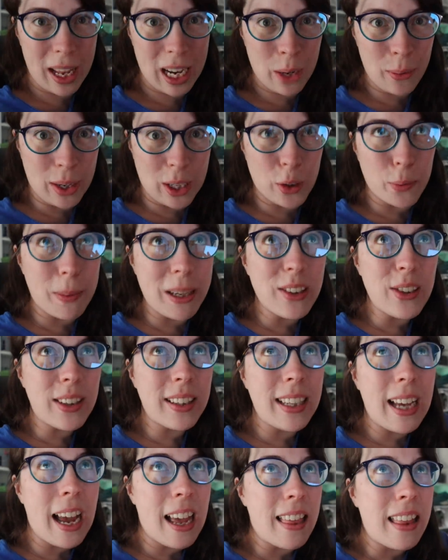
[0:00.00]
anyways,
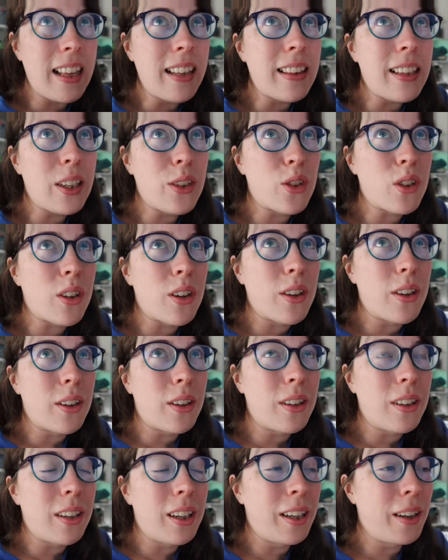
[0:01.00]
basically I think these
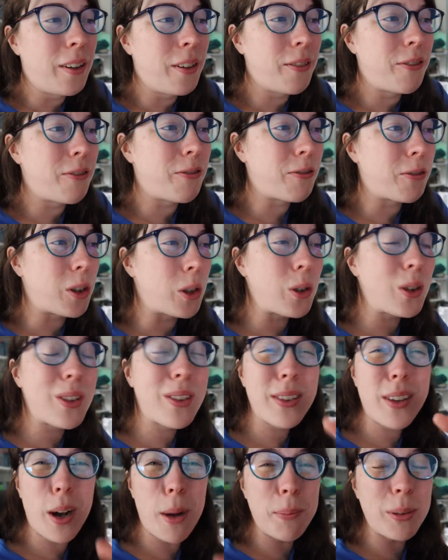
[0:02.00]

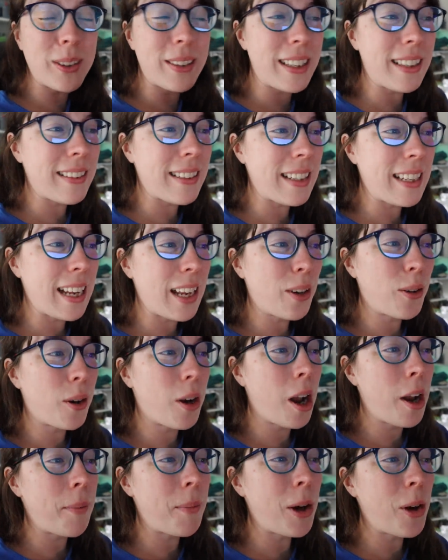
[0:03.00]
first couple days of
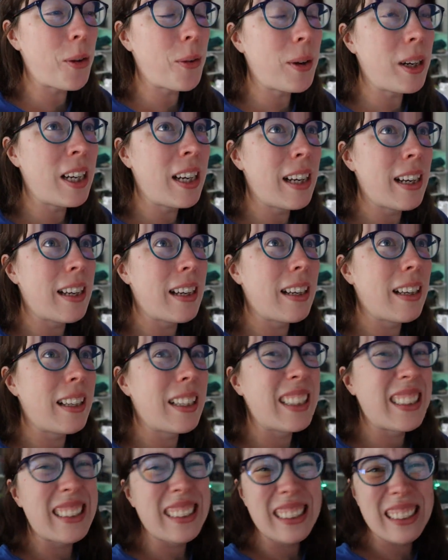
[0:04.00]
NaNoWriMo
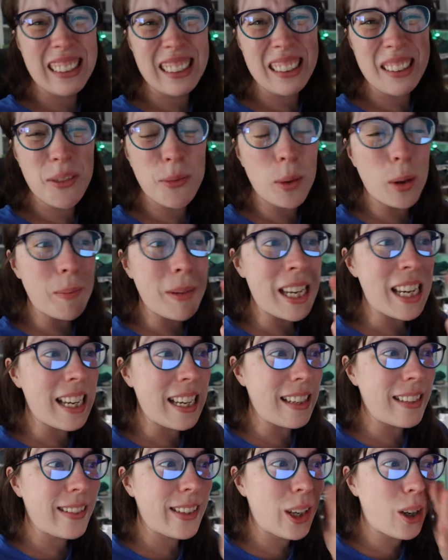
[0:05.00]
will be
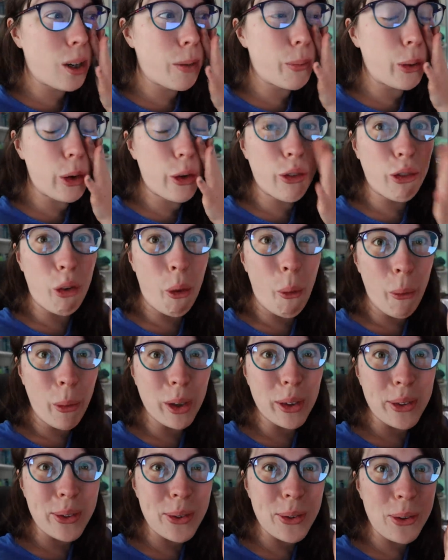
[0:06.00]
easier, but of
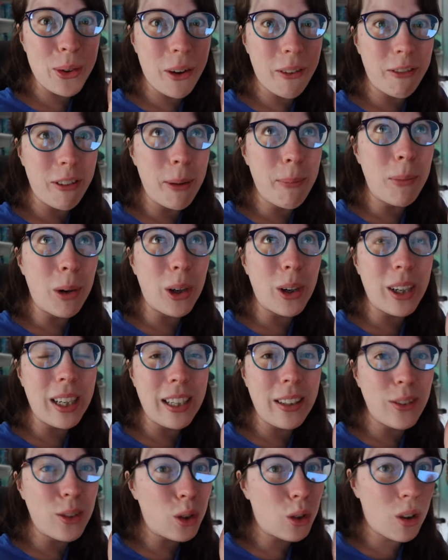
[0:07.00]
course November
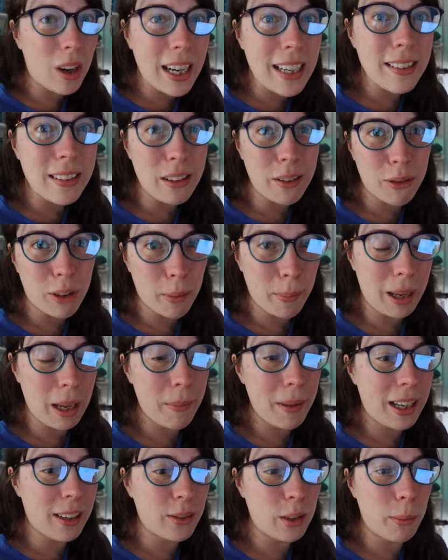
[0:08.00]
is crazy for me
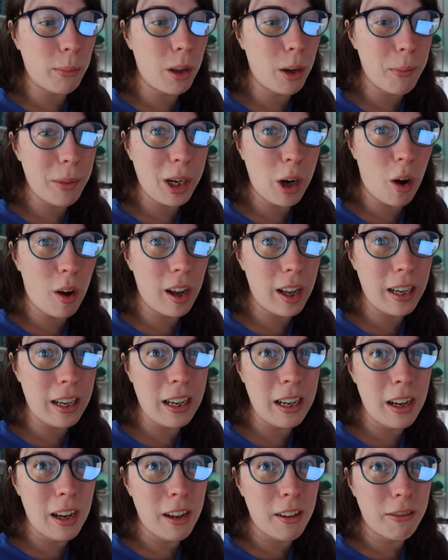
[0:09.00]
because I'm gonna be gone
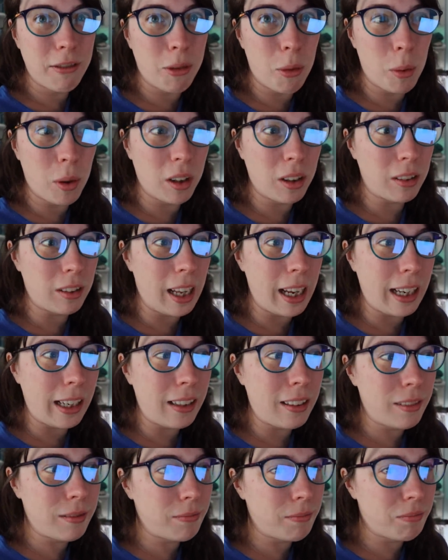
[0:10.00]
for
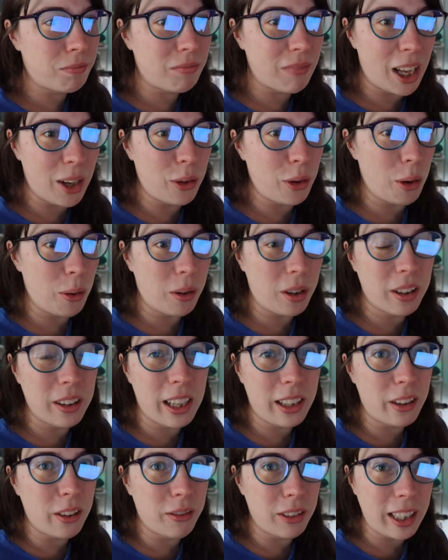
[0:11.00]
like, I don't know,
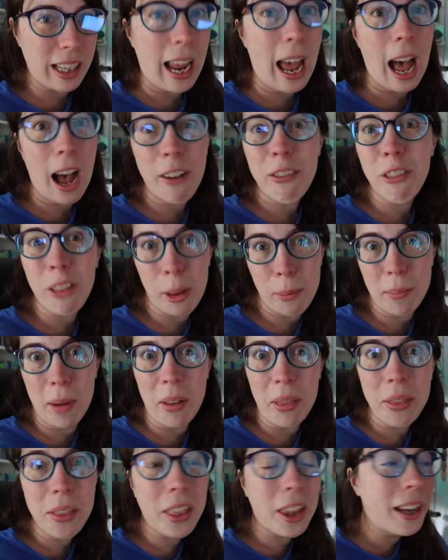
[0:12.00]
collectively half the
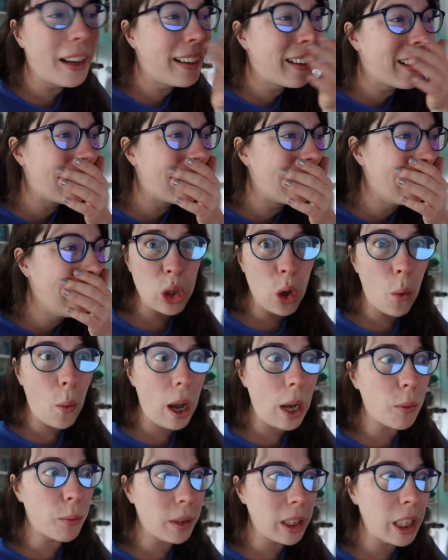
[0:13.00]
month. So
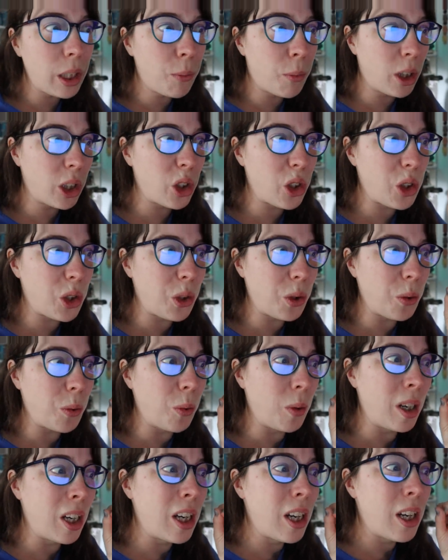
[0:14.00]
I really want
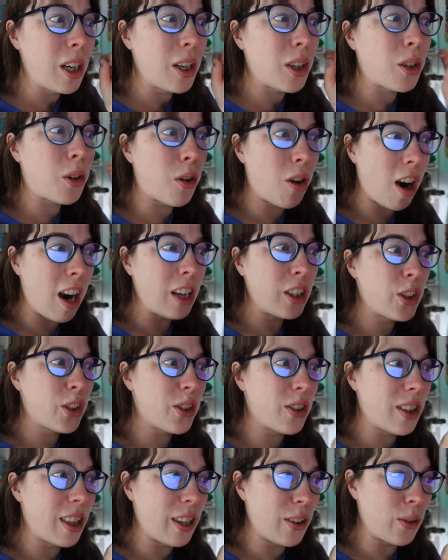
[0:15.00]
to crush
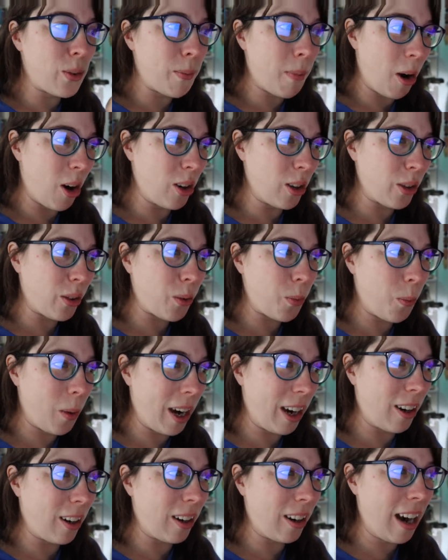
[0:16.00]
this part
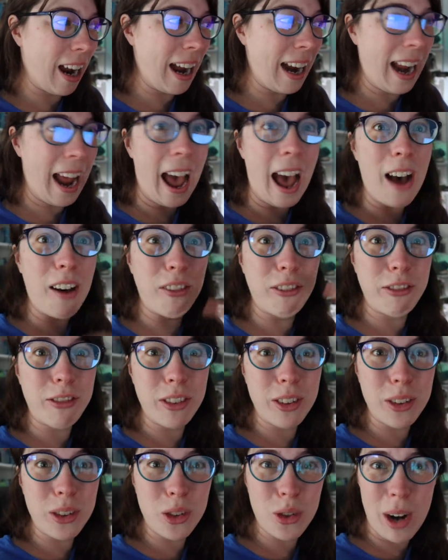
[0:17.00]
where I have
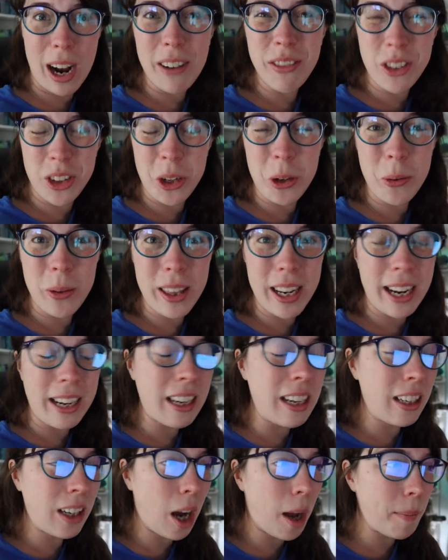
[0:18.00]
draft 2 that I
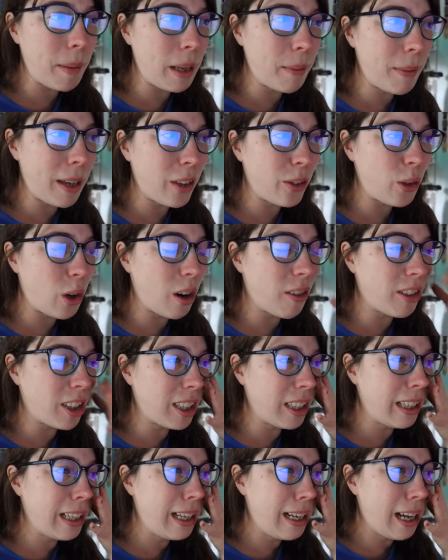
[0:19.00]
can copy and paste
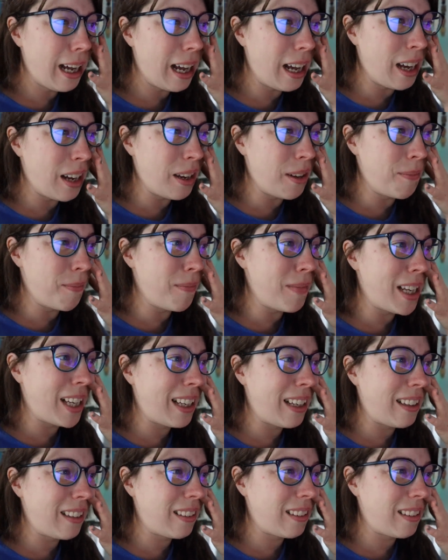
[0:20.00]
over. Anyways,